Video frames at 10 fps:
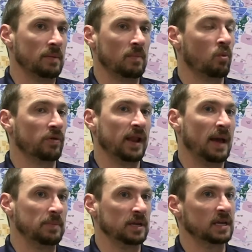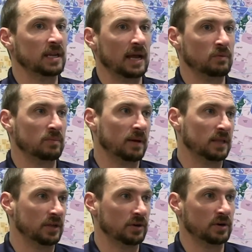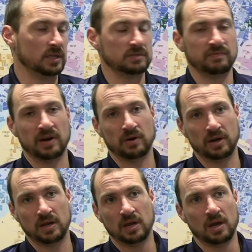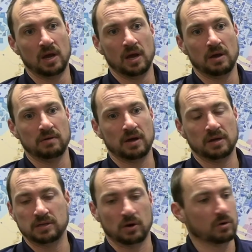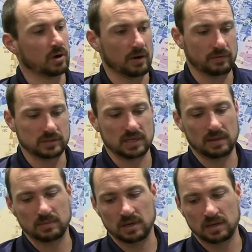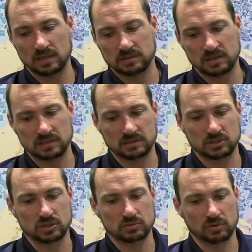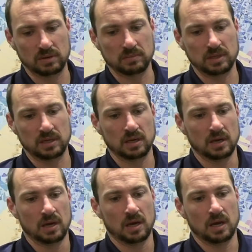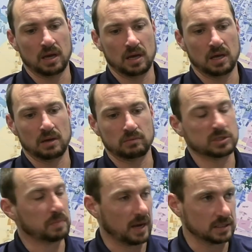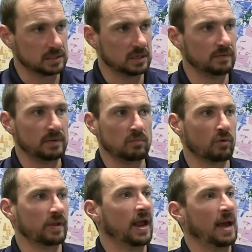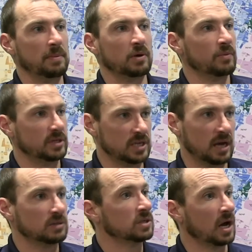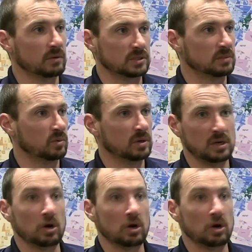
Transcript: I'm more than happy to connect with my lender. He's very Daryl Crawford's name, and he's extremely responsive and more than happy to reach out and talk with someone